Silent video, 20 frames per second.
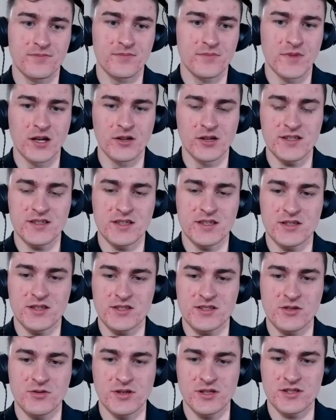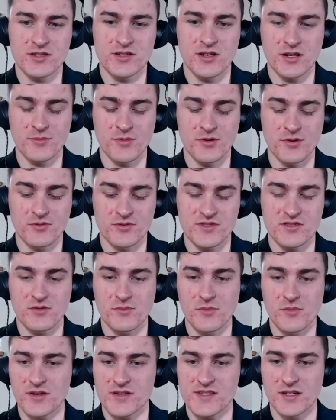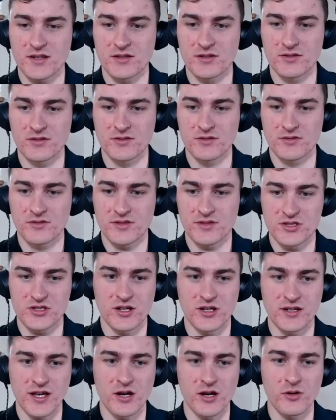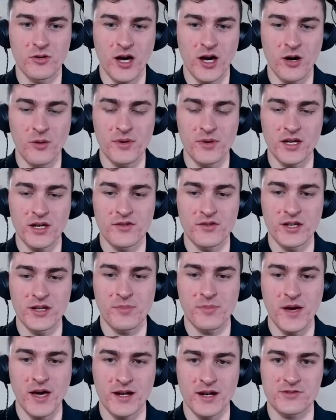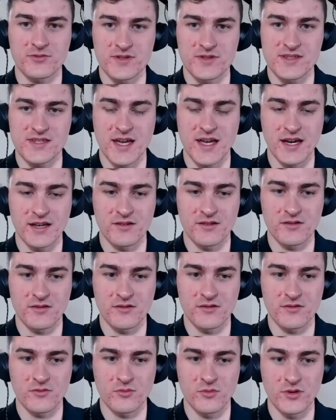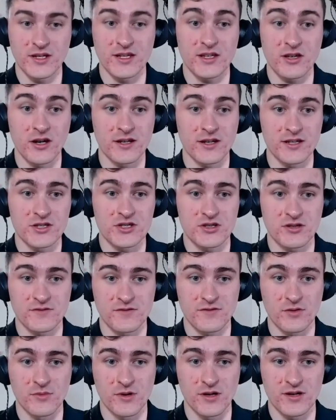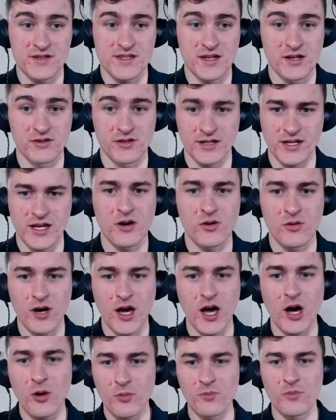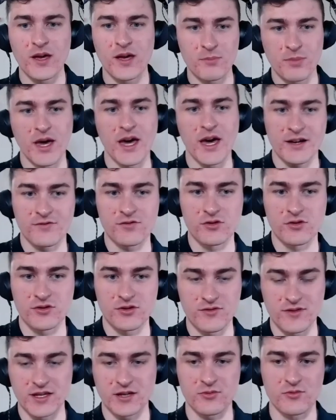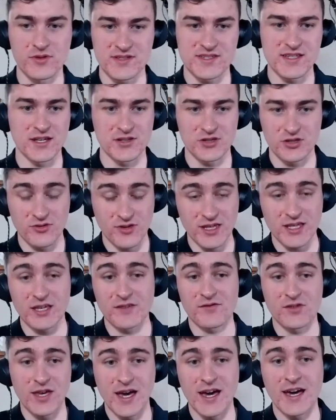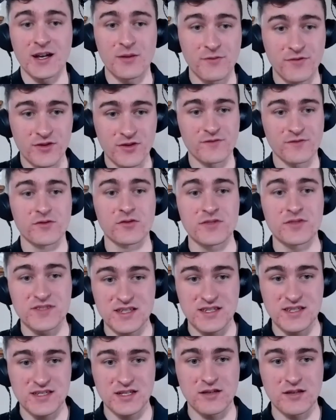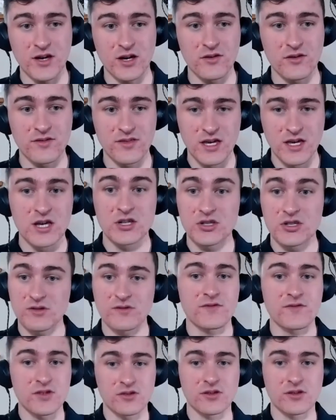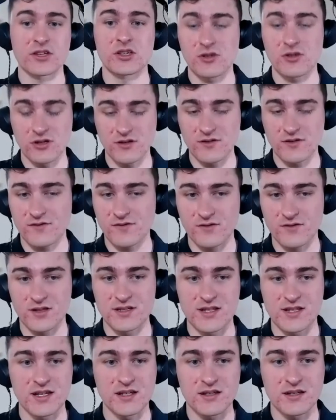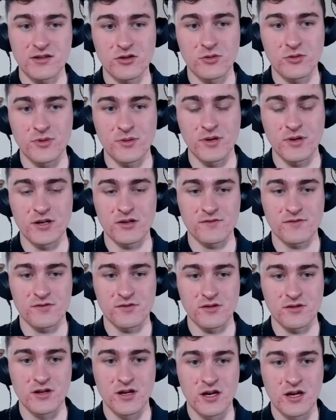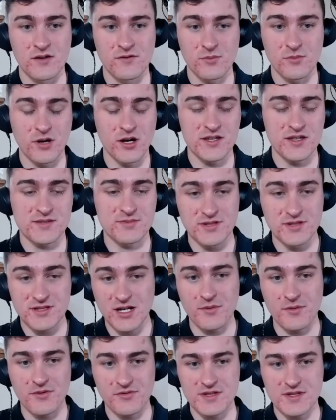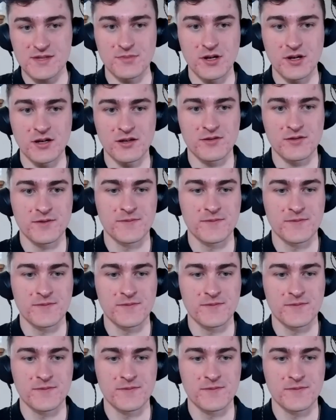Now let's quickly talk about too, Marcel Dijon. How big of an impact was that when he got injured for Marcel? Like how impactful do you think was that? Do you think if you had him for the full season of health, do you feel like you could have contended a little bit better for possibly a top three spot?